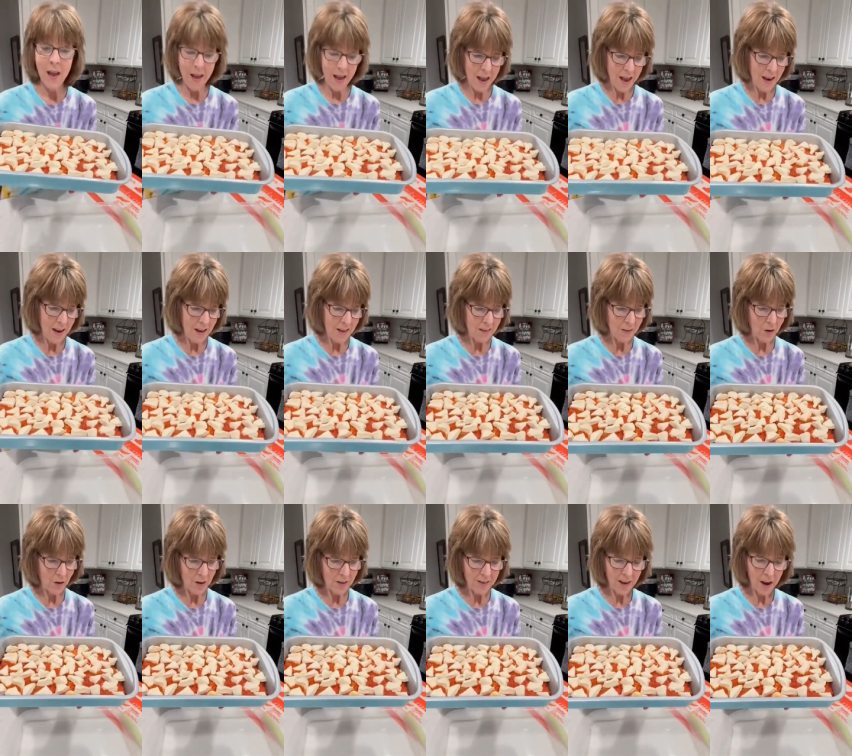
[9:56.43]
and it's
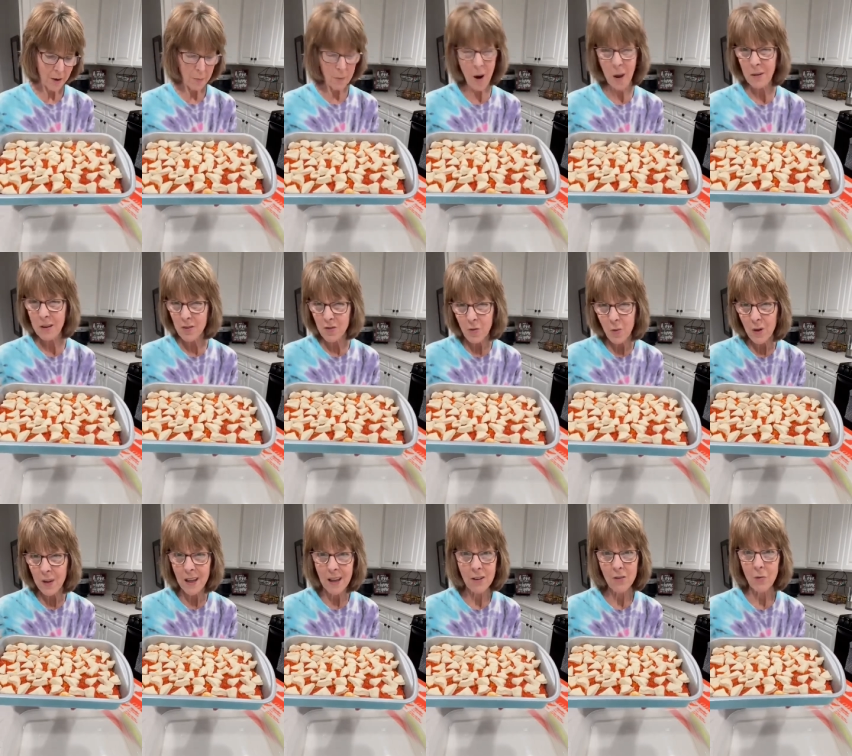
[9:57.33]
going to take probably
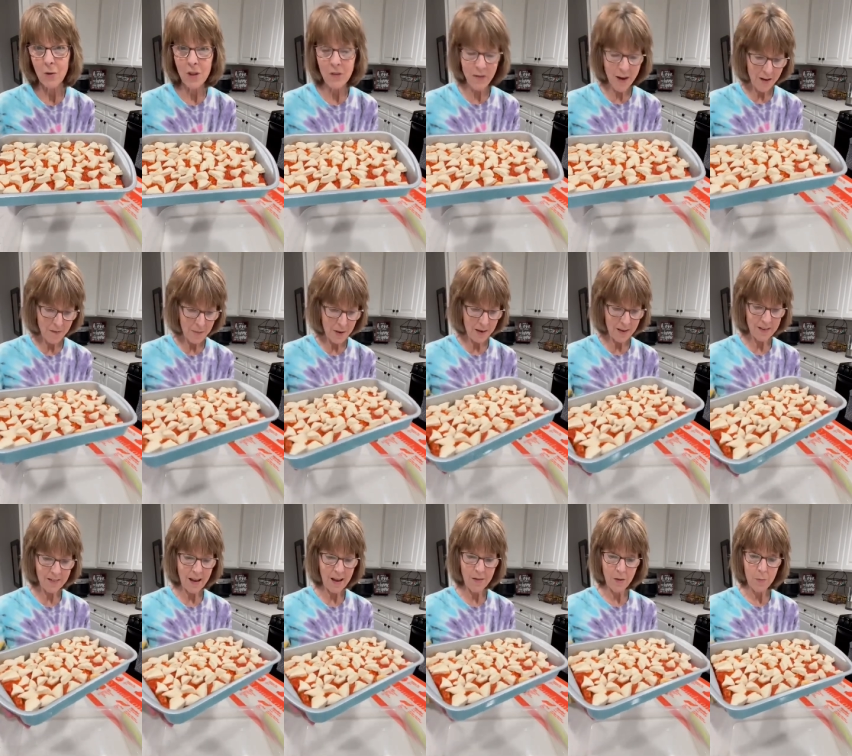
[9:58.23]
20, 25
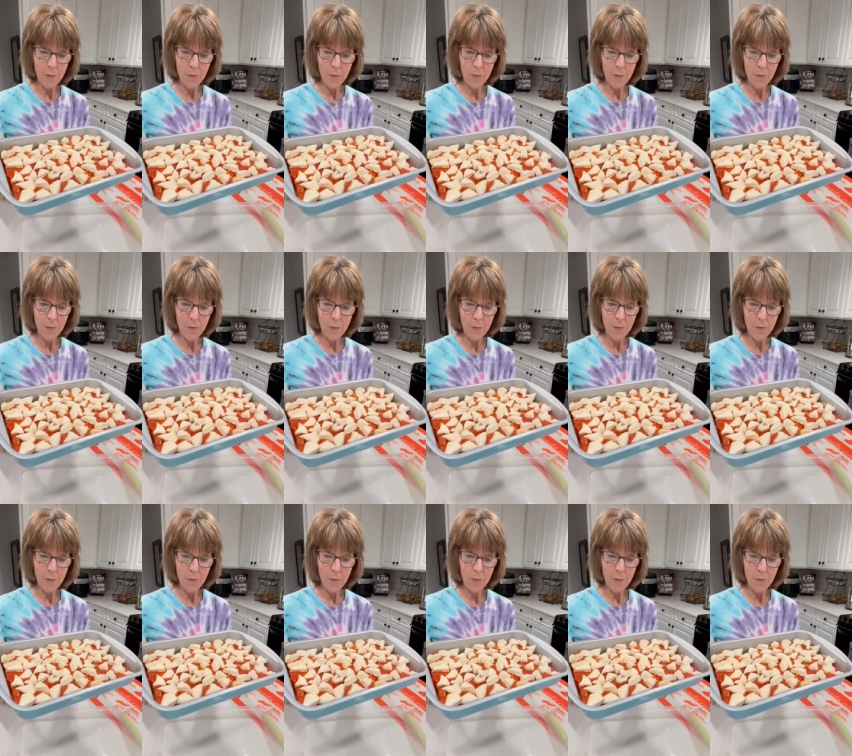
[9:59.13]
minutes at the